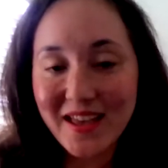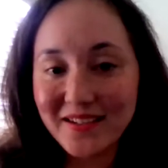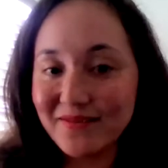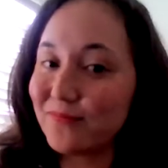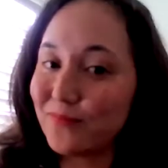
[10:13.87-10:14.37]

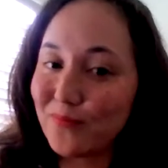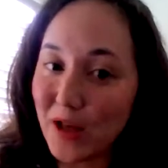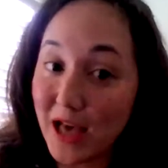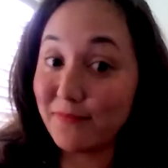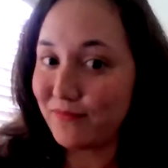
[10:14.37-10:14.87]
And
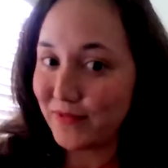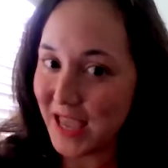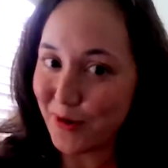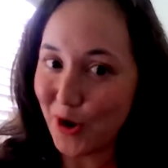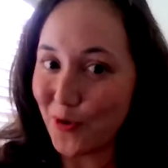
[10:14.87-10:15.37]
I
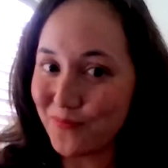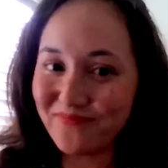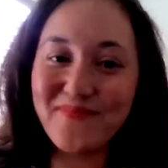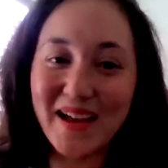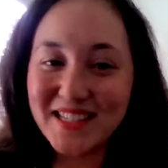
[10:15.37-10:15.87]
came
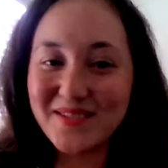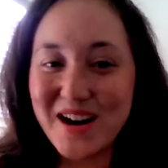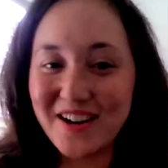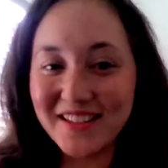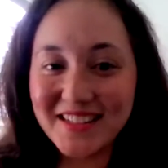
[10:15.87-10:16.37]
home back to
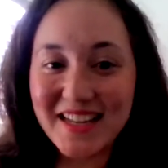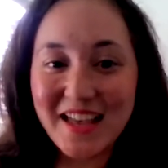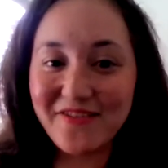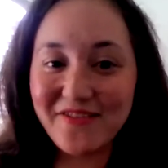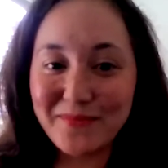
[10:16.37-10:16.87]
Maryland
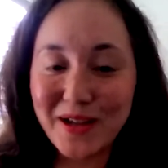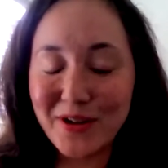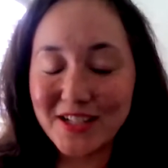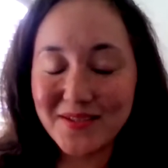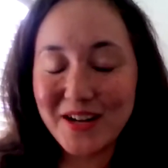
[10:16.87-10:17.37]
and found my
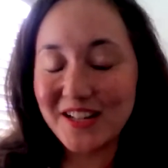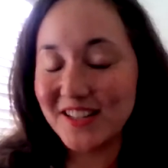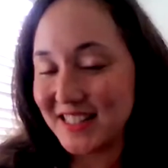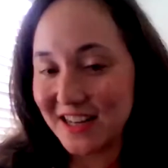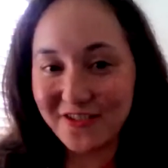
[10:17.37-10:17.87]
way to the
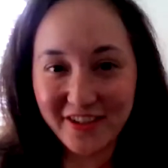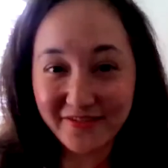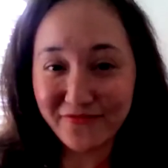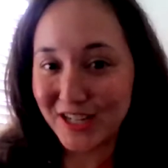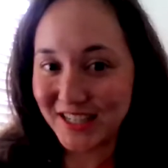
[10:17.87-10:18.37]
Maryland Center
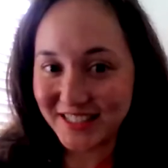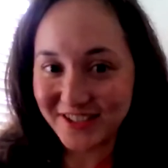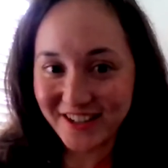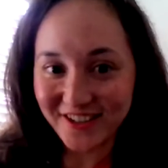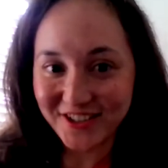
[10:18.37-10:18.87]
for
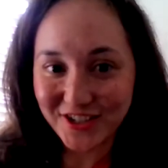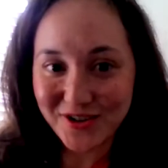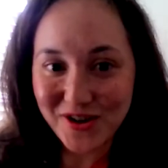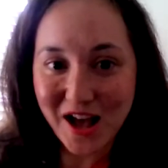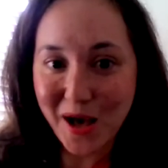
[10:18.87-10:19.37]
History and
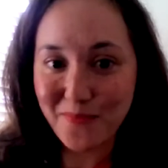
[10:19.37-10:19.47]
Culture.